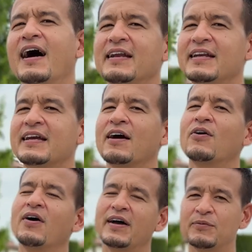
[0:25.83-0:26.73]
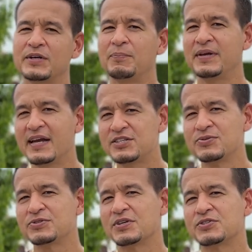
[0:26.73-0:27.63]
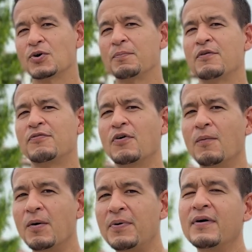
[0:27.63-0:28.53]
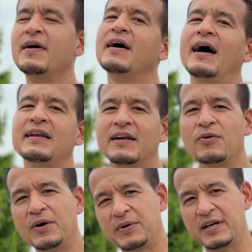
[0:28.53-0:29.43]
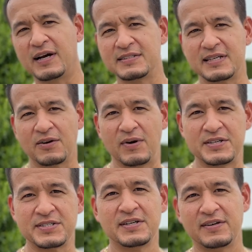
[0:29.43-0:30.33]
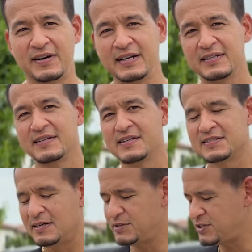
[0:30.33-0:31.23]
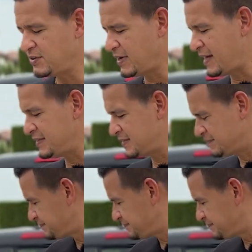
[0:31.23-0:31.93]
and then you can go in with your pH neutral soap, foam up, and then go in with your contact wash, right? So let me show you guys